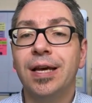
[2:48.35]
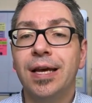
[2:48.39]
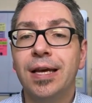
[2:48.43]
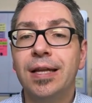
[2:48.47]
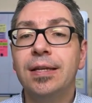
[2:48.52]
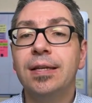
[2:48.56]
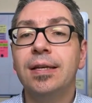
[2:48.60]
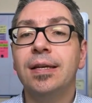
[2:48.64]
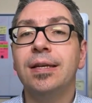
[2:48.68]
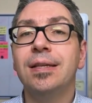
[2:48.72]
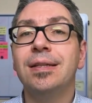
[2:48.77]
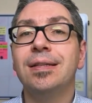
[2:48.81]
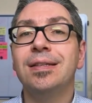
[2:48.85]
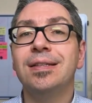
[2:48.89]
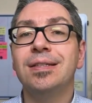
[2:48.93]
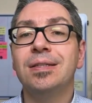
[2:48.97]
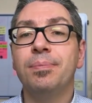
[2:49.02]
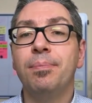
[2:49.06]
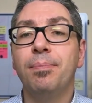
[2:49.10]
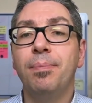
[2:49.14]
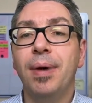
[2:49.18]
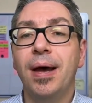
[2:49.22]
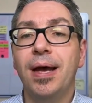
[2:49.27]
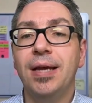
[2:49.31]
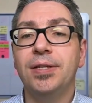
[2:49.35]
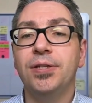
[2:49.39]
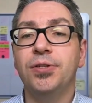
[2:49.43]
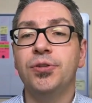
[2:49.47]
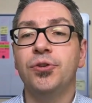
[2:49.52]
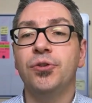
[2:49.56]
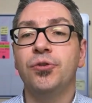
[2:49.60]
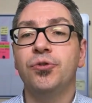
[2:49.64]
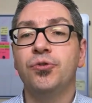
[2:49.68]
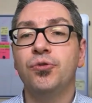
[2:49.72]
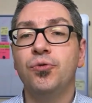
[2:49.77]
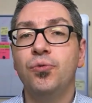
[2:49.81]
then it is
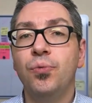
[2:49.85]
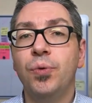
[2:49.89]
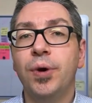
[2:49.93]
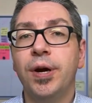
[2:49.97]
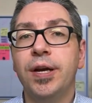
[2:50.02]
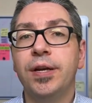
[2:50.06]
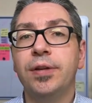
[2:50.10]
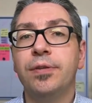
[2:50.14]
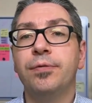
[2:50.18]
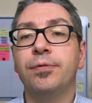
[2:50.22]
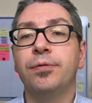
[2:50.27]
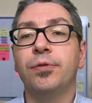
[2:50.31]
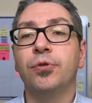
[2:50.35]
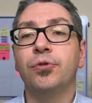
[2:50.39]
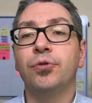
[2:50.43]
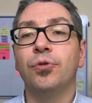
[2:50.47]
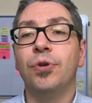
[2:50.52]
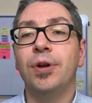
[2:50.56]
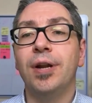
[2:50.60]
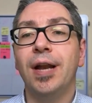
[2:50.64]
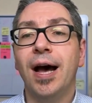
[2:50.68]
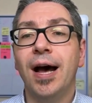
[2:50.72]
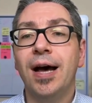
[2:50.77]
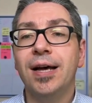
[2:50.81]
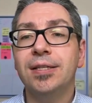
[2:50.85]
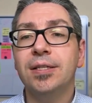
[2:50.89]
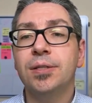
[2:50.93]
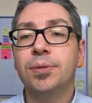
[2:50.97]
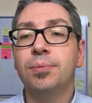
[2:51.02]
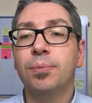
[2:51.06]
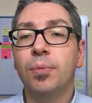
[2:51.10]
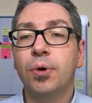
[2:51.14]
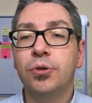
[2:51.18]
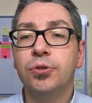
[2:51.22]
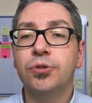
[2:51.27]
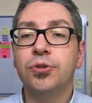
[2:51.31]
best to wait for the
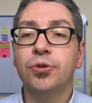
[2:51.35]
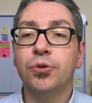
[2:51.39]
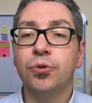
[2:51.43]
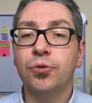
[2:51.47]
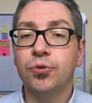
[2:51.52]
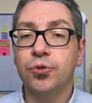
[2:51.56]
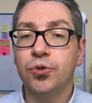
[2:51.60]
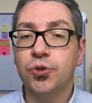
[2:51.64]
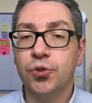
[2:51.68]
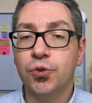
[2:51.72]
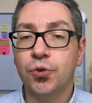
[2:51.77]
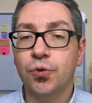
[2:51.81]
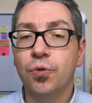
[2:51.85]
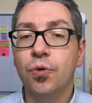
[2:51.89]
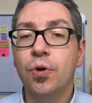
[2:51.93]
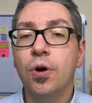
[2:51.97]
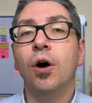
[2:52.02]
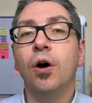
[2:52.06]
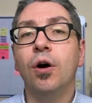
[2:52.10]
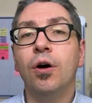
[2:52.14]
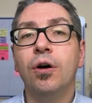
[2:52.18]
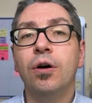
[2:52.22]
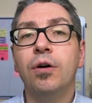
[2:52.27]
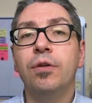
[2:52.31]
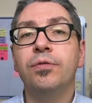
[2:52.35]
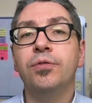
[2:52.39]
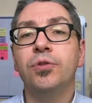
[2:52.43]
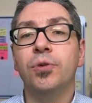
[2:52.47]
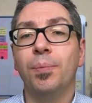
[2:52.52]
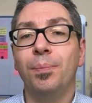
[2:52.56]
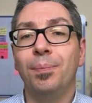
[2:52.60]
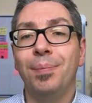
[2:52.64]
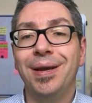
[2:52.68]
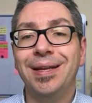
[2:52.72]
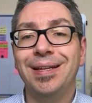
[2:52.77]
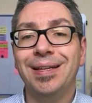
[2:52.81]
last month or so of
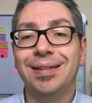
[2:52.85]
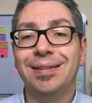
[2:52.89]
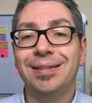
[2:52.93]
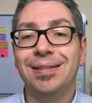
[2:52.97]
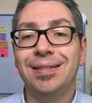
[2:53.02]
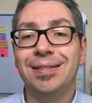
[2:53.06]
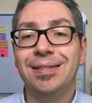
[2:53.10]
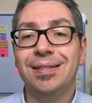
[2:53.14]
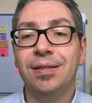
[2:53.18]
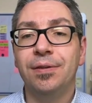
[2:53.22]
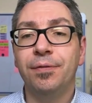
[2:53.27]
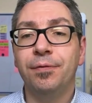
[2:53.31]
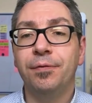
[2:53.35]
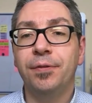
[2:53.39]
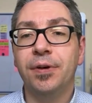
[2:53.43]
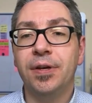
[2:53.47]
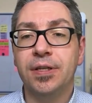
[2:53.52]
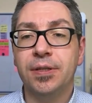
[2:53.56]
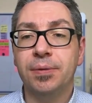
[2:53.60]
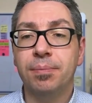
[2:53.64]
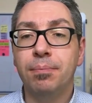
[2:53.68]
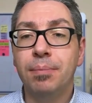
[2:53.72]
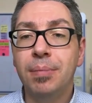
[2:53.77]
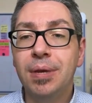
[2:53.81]
the beta testing phase,